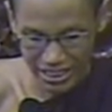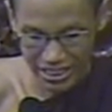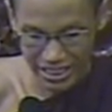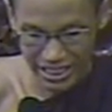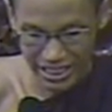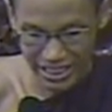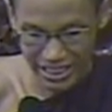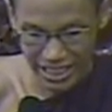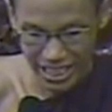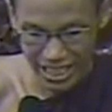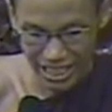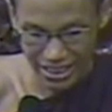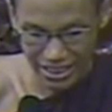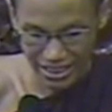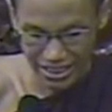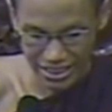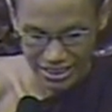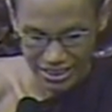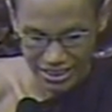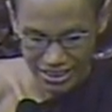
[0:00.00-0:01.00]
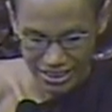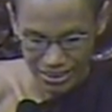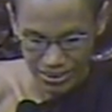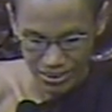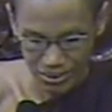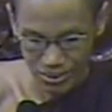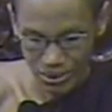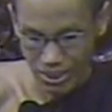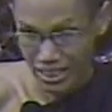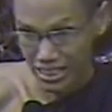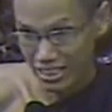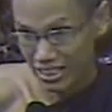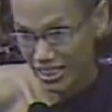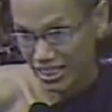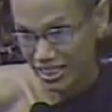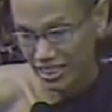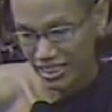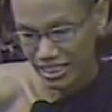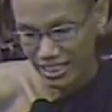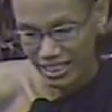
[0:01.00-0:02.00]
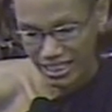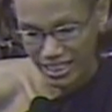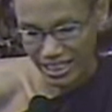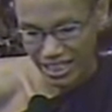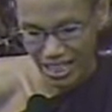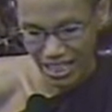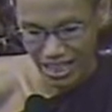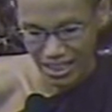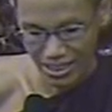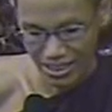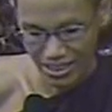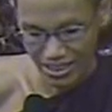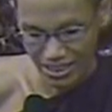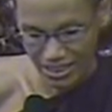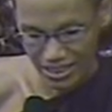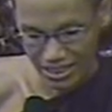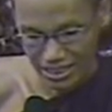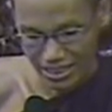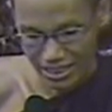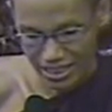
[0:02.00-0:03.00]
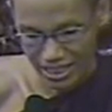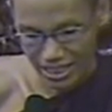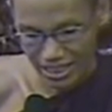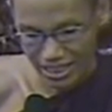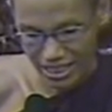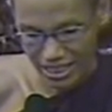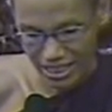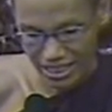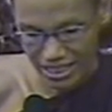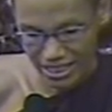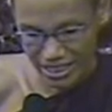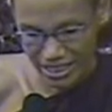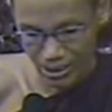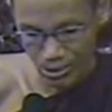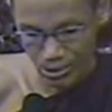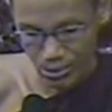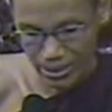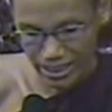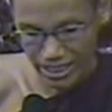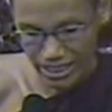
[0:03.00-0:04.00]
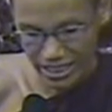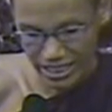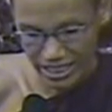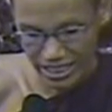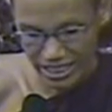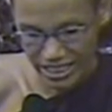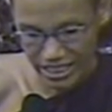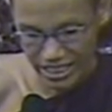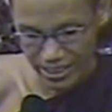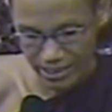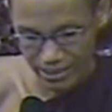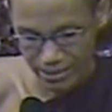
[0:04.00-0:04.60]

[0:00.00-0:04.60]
Kiriya, one is a chedana, the other is a Virati.